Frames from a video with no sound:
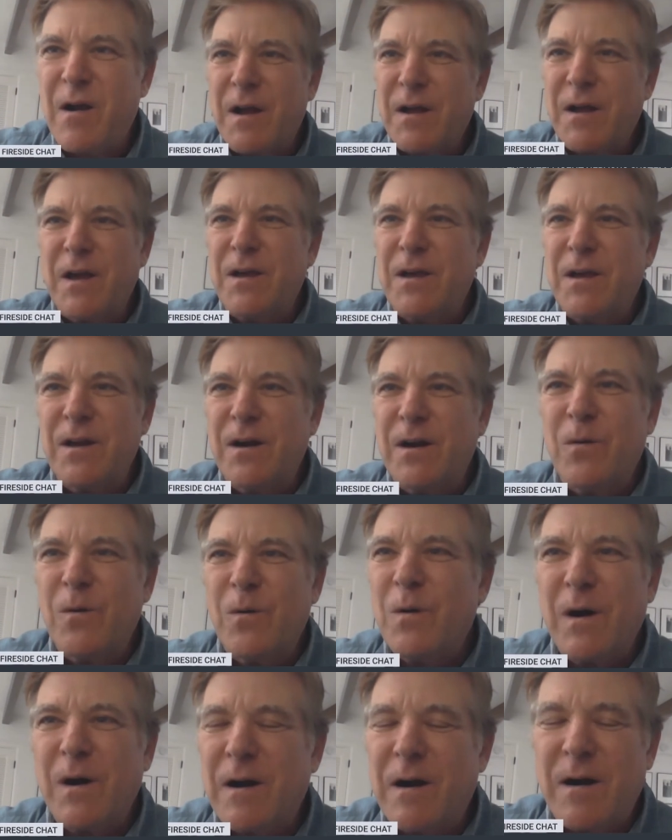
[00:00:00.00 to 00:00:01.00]

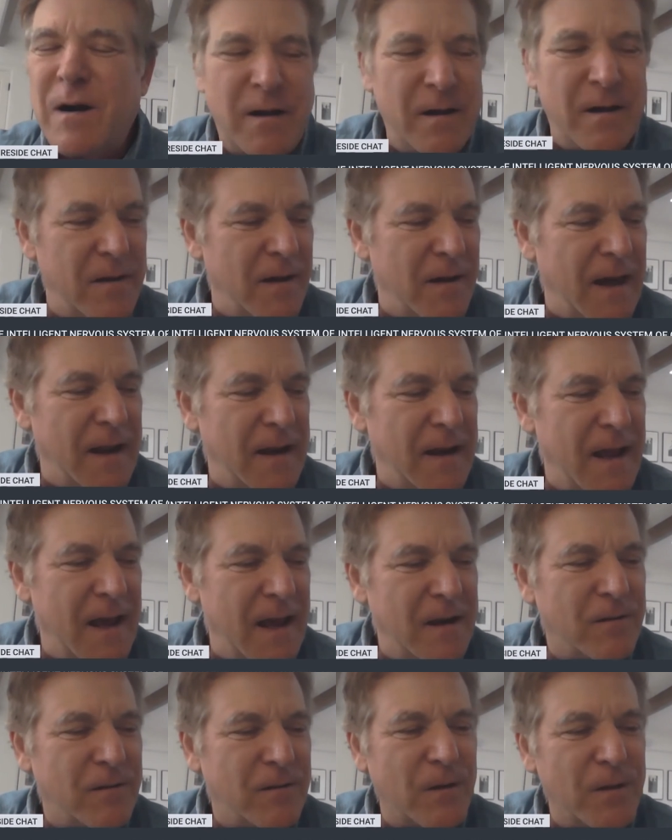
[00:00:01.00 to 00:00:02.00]

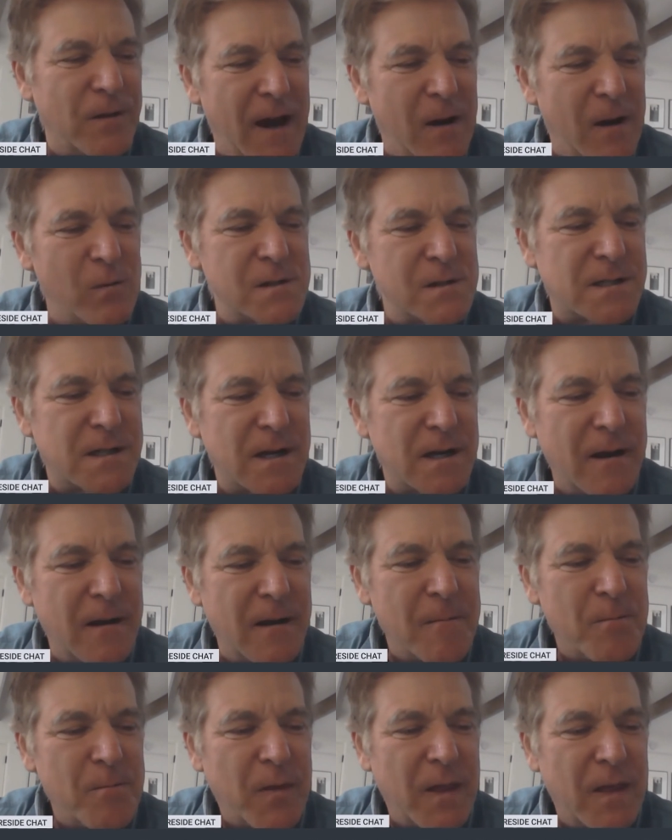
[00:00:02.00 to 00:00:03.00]
And so that was
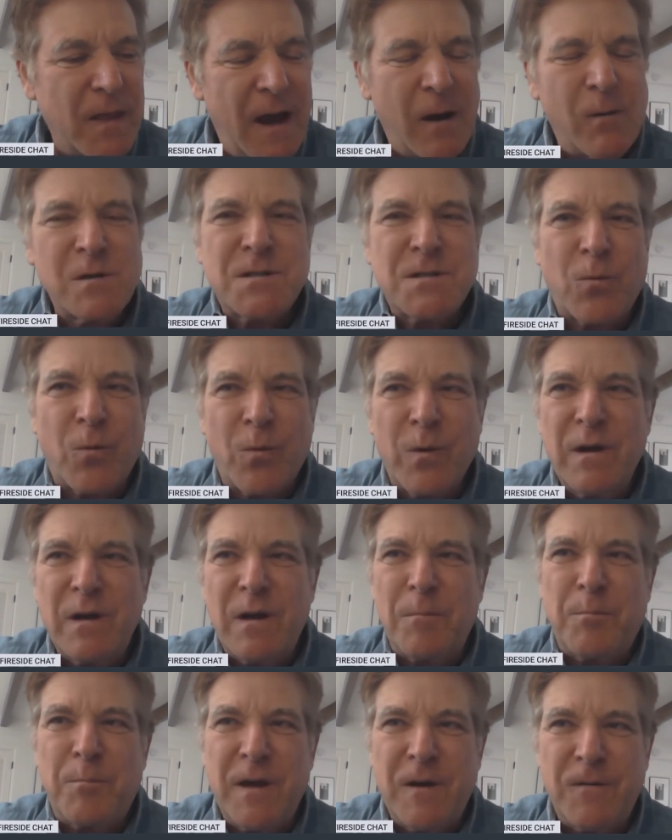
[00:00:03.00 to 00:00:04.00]
a
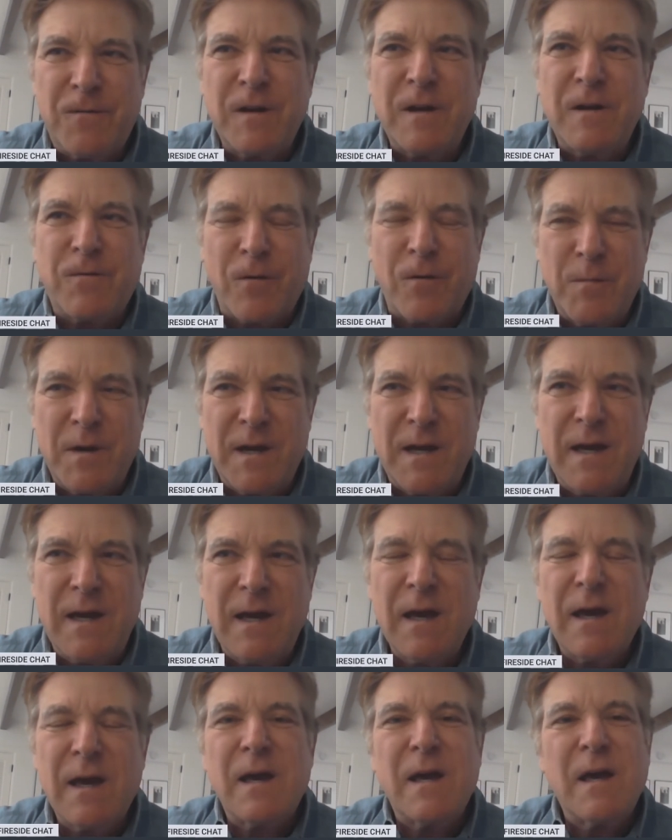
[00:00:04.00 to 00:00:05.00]
real epiphany for
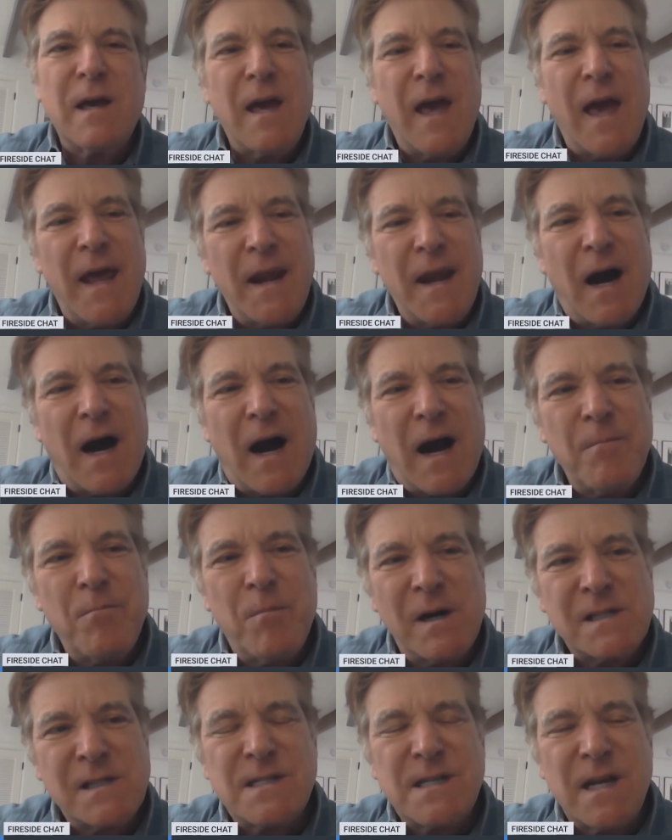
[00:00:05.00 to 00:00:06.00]
me. And I
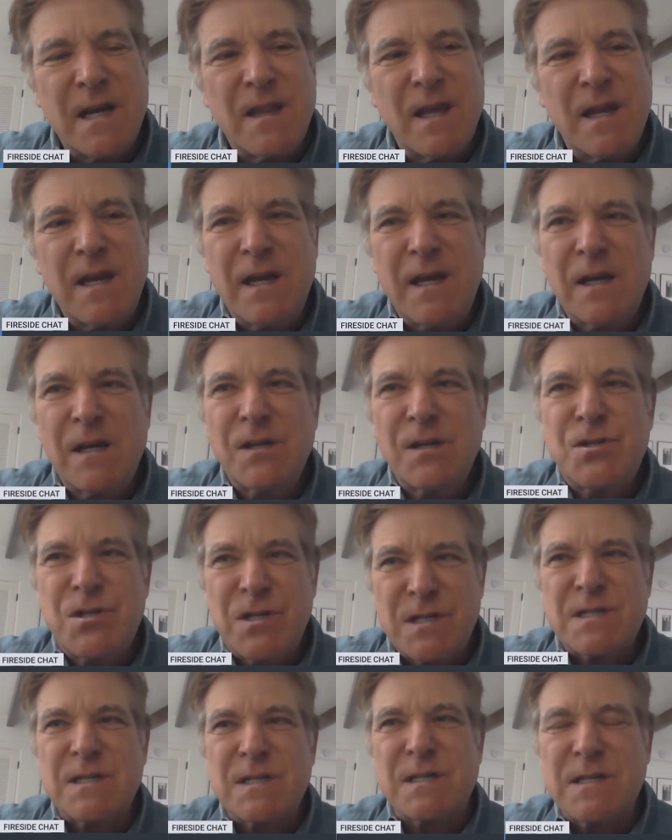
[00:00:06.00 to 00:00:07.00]
must say that in
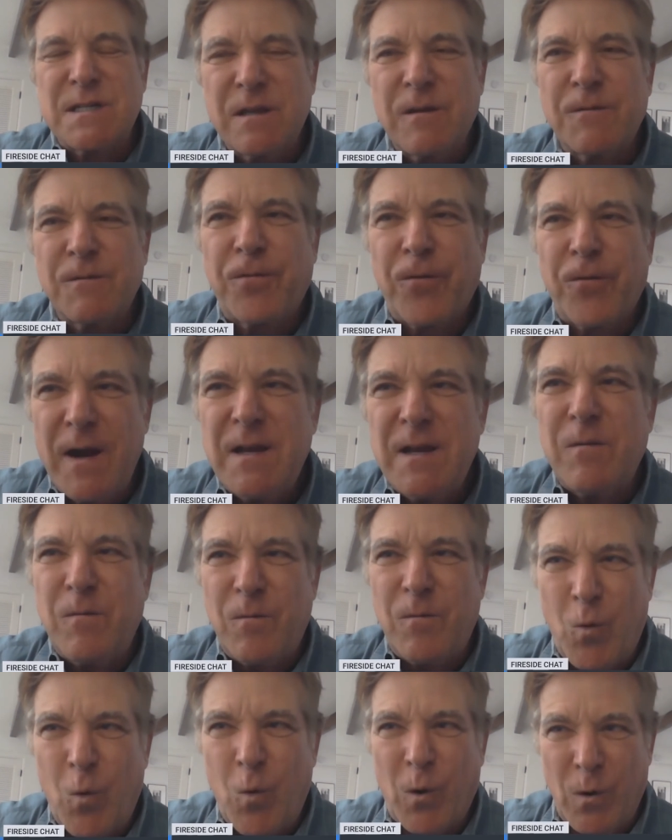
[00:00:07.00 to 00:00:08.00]
logistics, in the freight
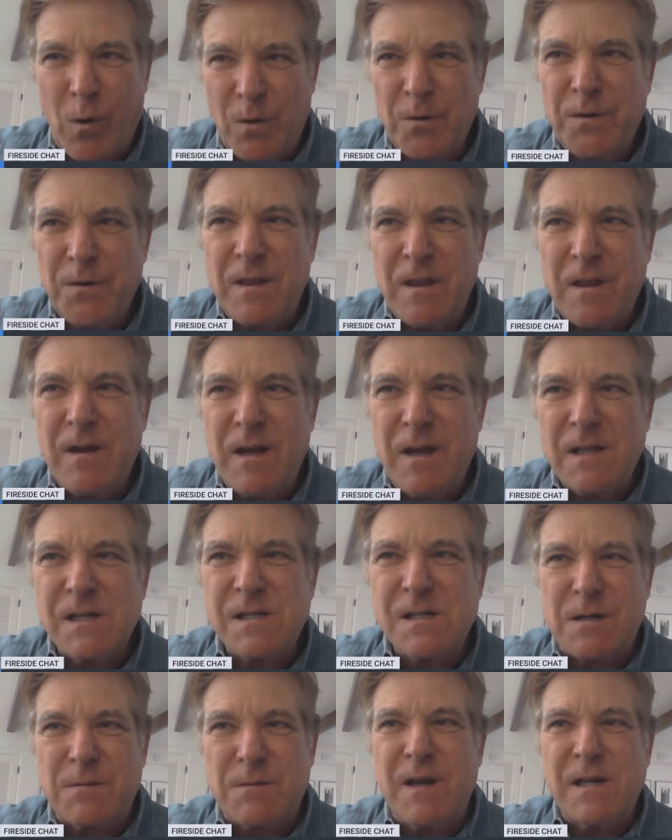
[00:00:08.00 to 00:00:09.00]
world,
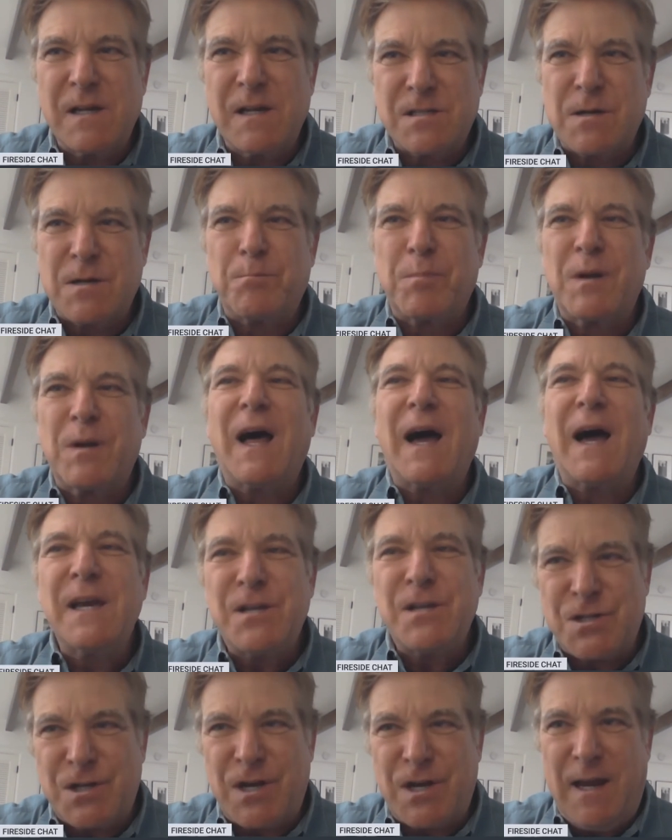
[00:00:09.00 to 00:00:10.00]
in supply
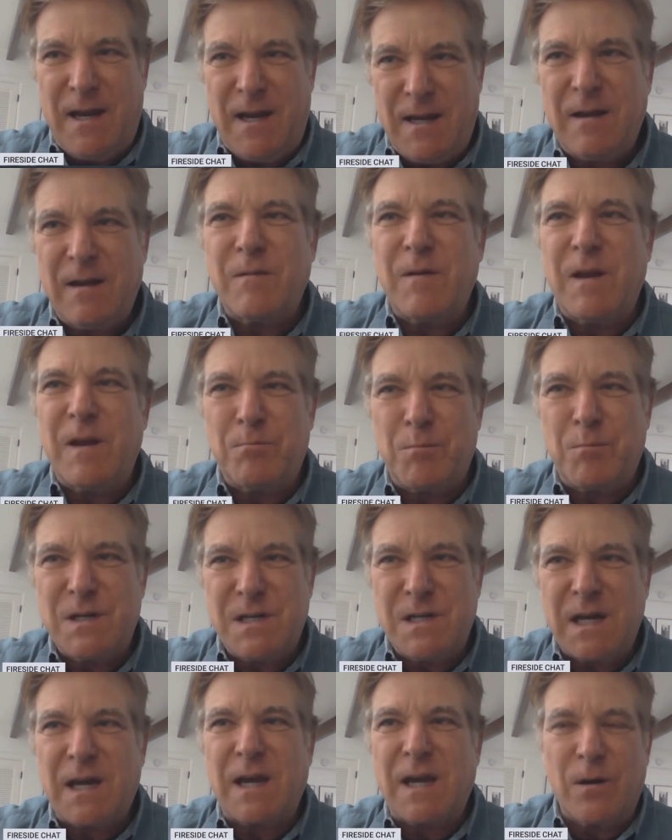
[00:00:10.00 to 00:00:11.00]
chain in
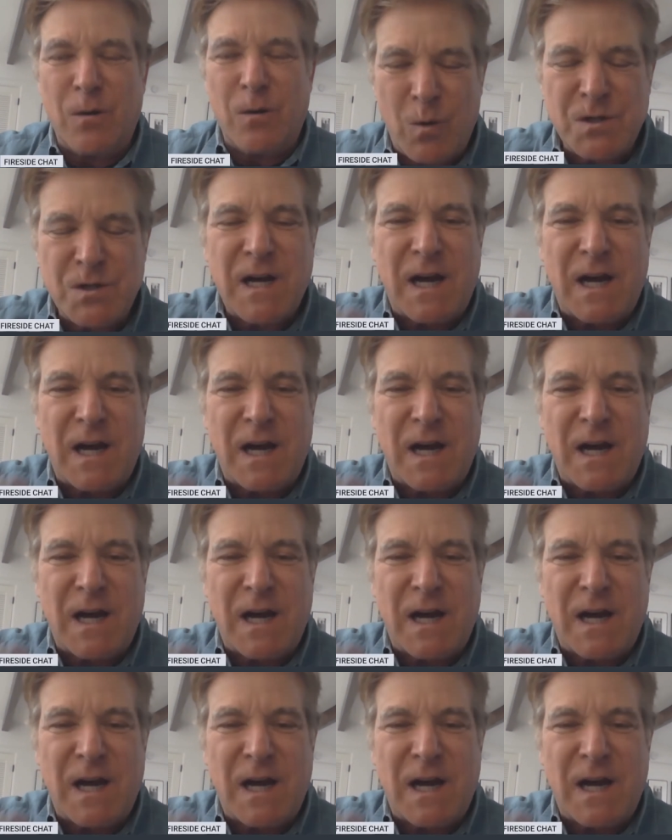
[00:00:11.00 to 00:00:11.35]
particular, which